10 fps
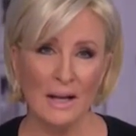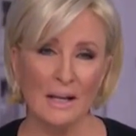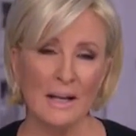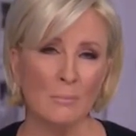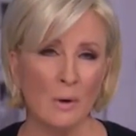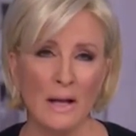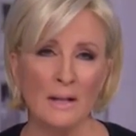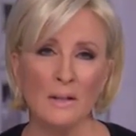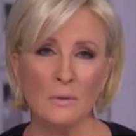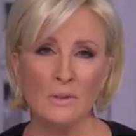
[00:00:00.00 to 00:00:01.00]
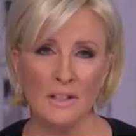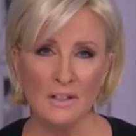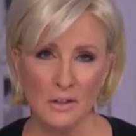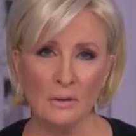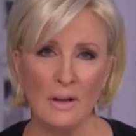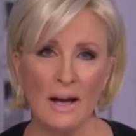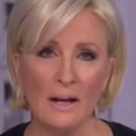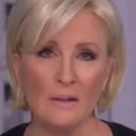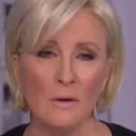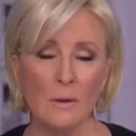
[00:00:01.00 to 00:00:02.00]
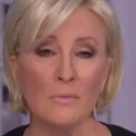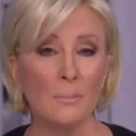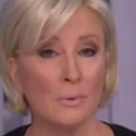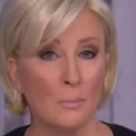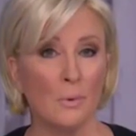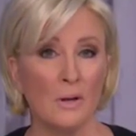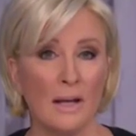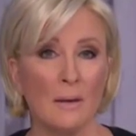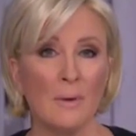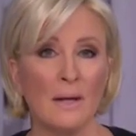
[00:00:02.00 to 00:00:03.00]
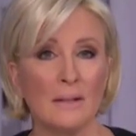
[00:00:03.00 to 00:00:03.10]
a brand new digital ad from the Bloomberg campaign.